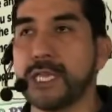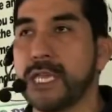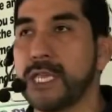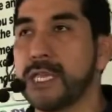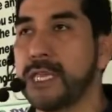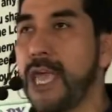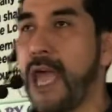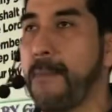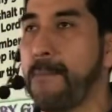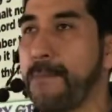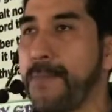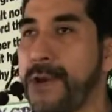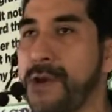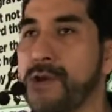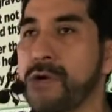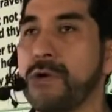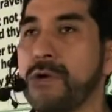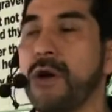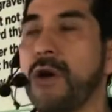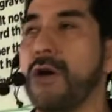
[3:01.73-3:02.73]
in the
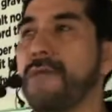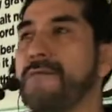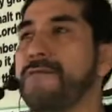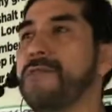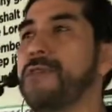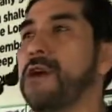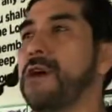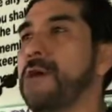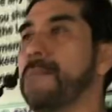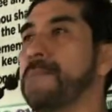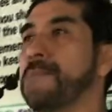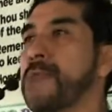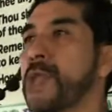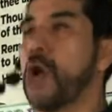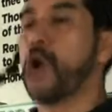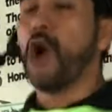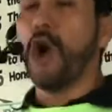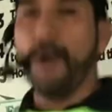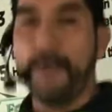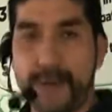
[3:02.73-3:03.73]
apparel of the
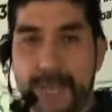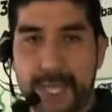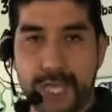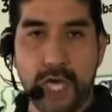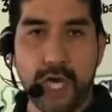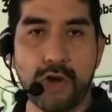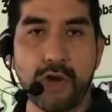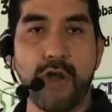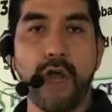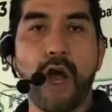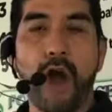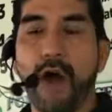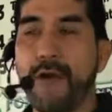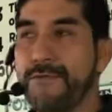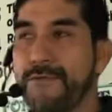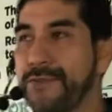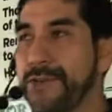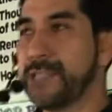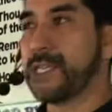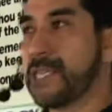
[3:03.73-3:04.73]
governor
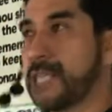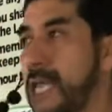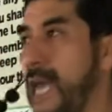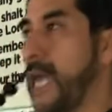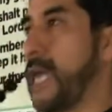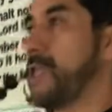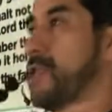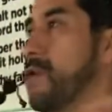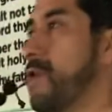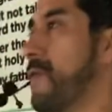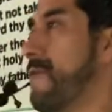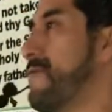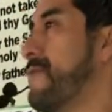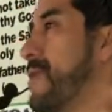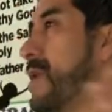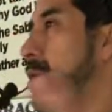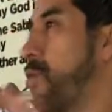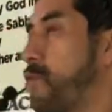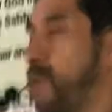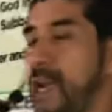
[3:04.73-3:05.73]
of the state of
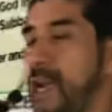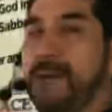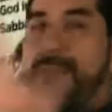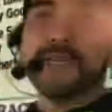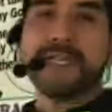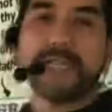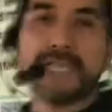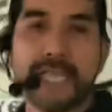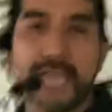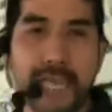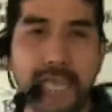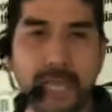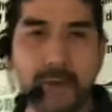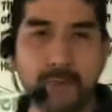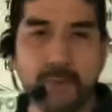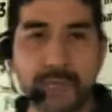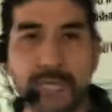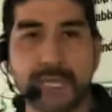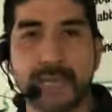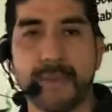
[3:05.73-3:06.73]
whatever state he
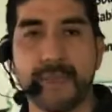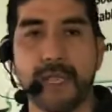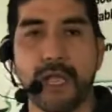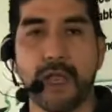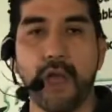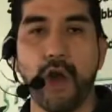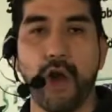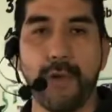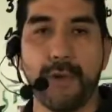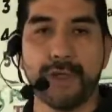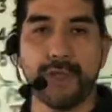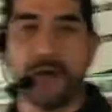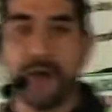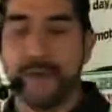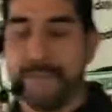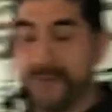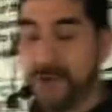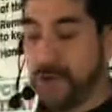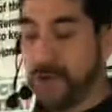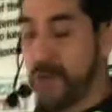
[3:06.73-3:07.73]
was the governor
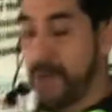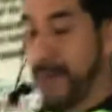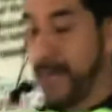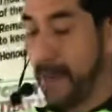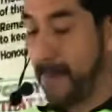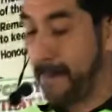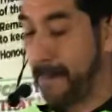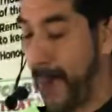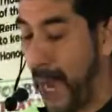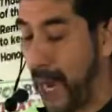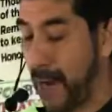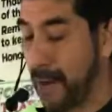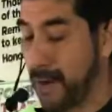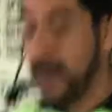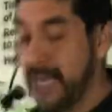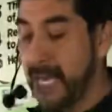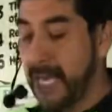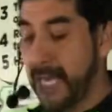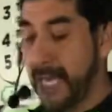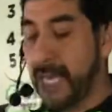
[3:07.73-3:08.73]
of the Roman Empire,
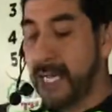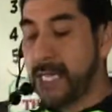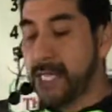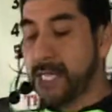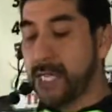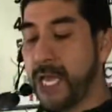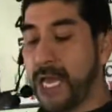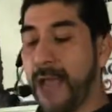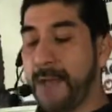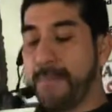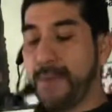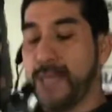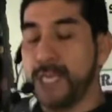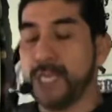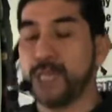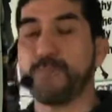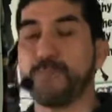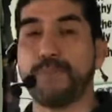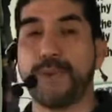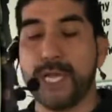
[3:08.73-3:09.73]
he set up
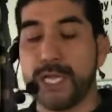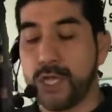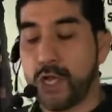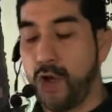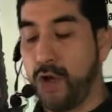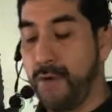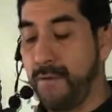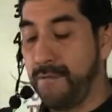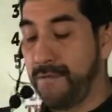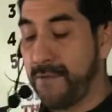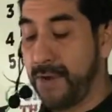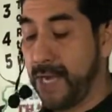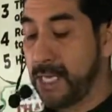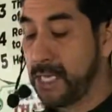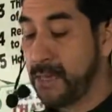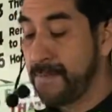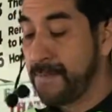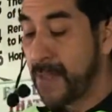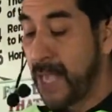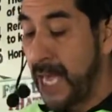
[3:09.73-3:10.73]
his press
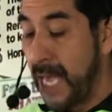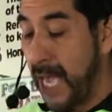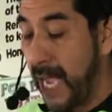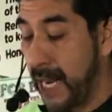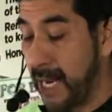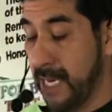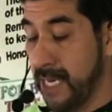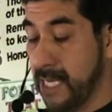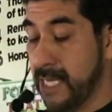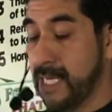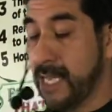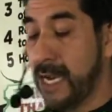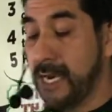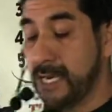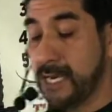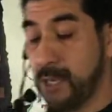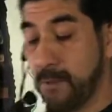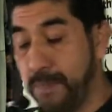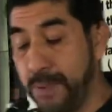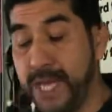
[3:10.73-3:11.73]
conference and he
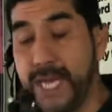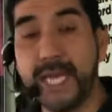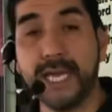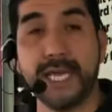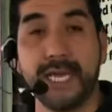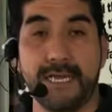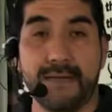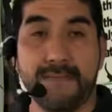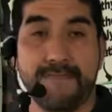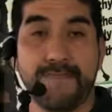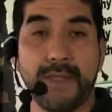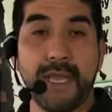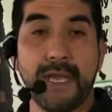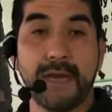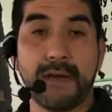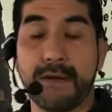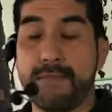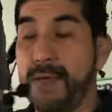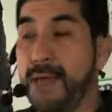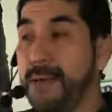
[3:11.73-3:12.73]
started speaking.
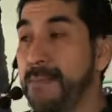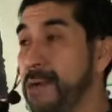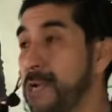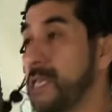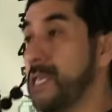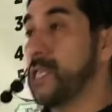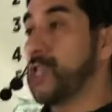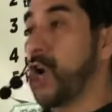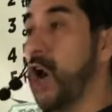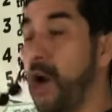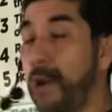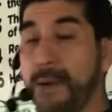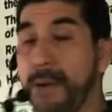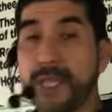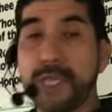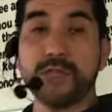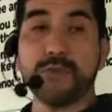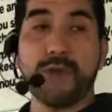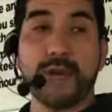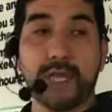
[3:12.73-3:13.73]
Remember, these
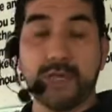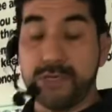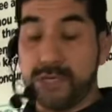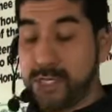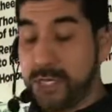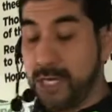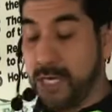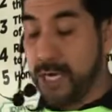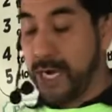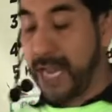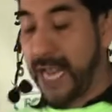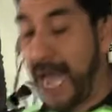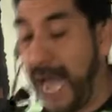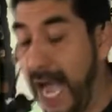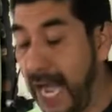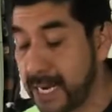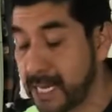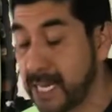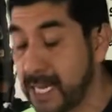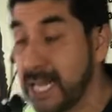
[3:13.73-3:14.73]
governors were considered
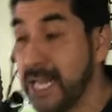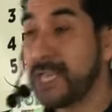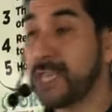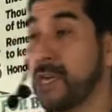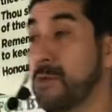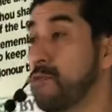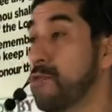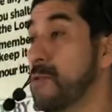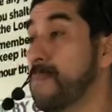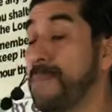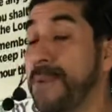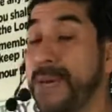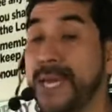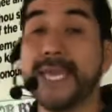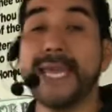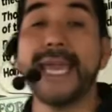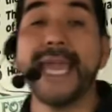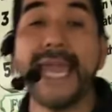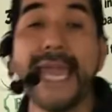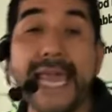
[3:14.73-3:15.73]
gods. They were
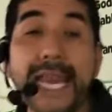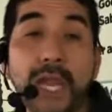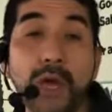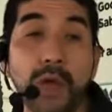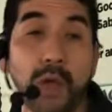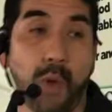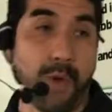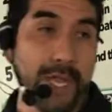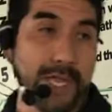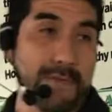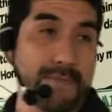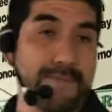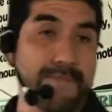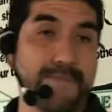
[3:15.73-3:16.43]
very eloquent.